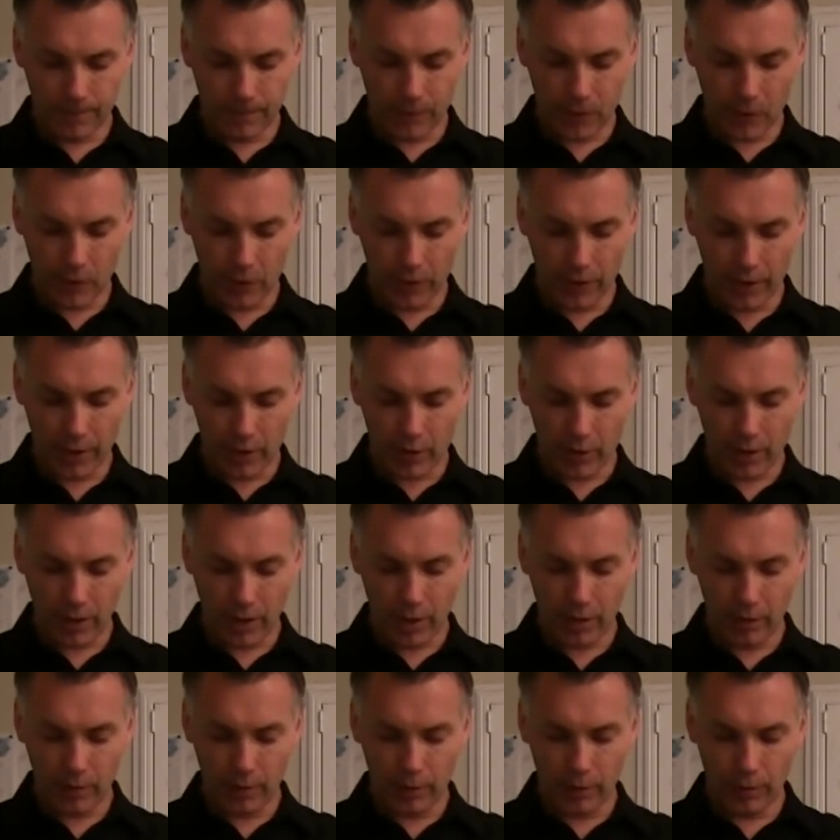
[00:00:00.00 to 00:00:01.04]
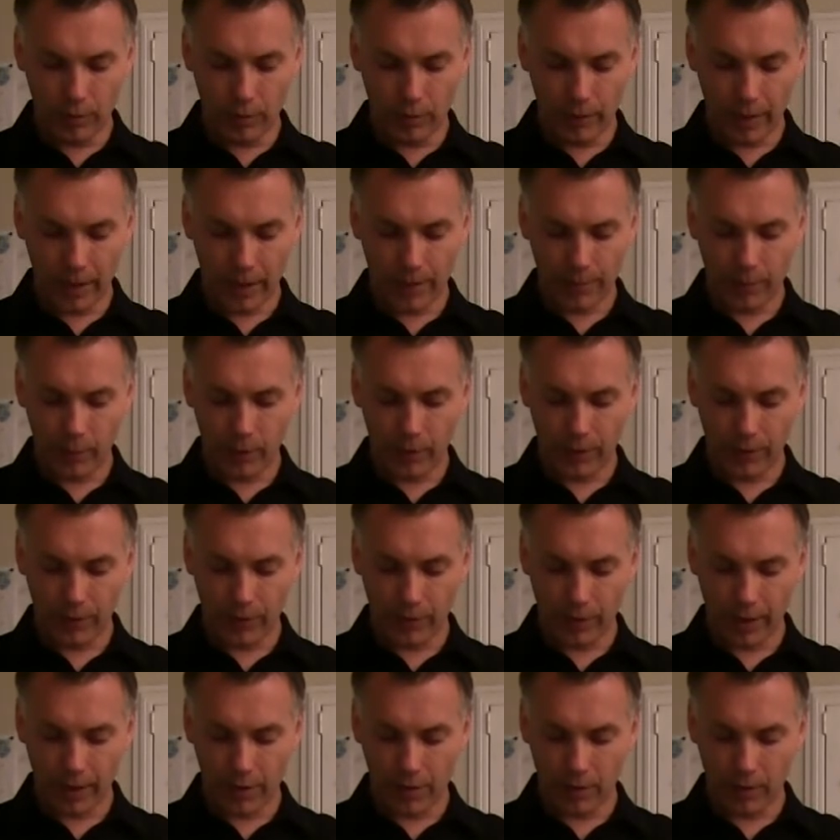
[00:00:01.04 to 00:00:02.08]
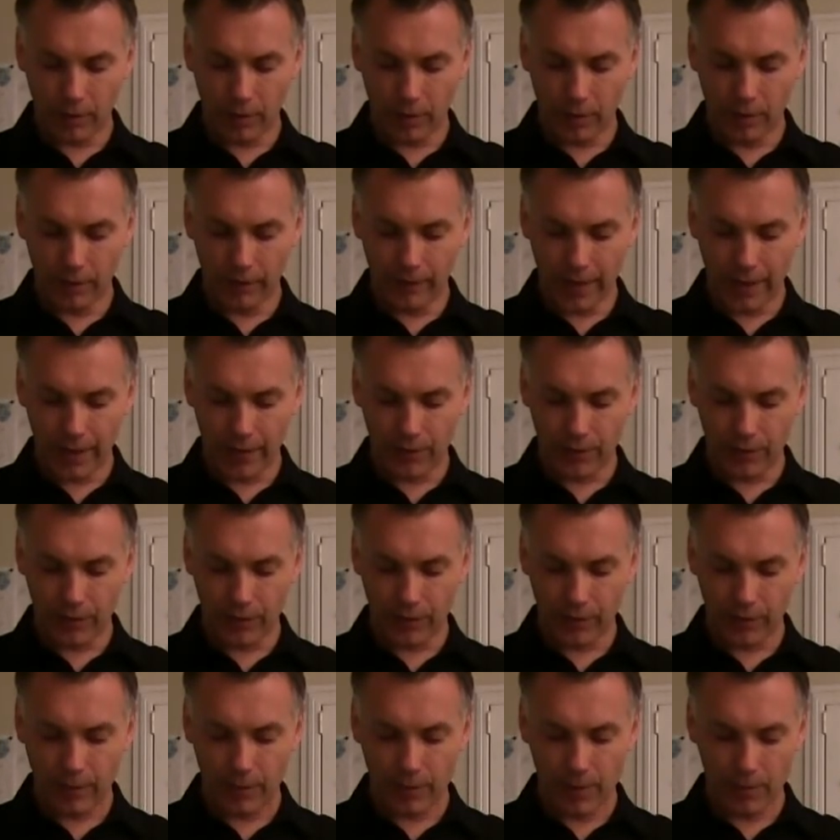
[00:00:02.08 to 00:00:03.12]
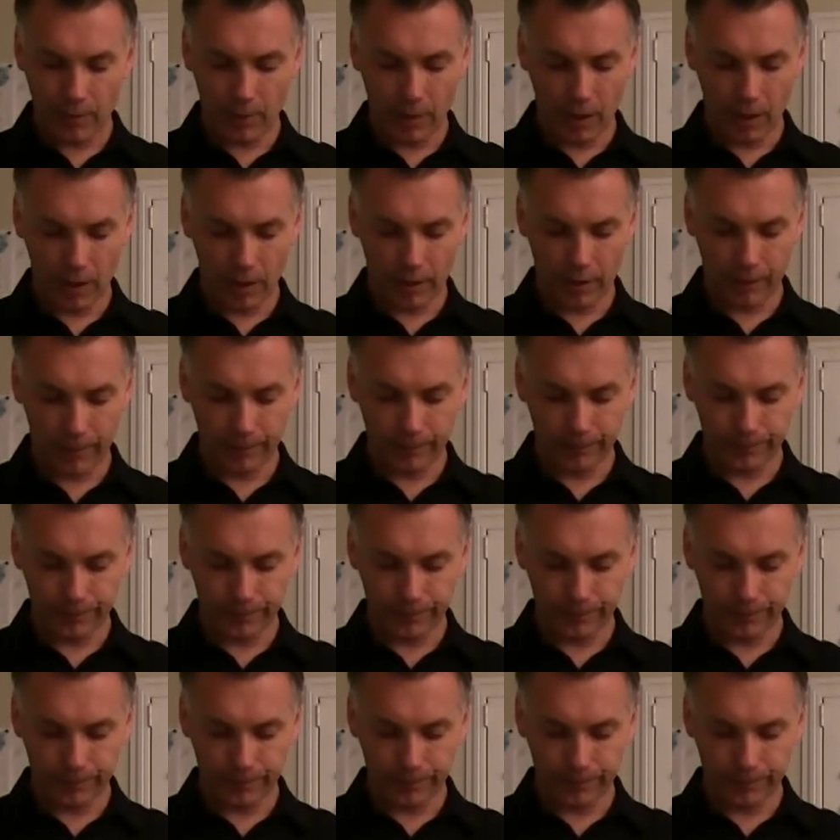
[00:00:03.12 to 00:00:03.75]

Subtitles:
So essentially, you export a structure called the device description block,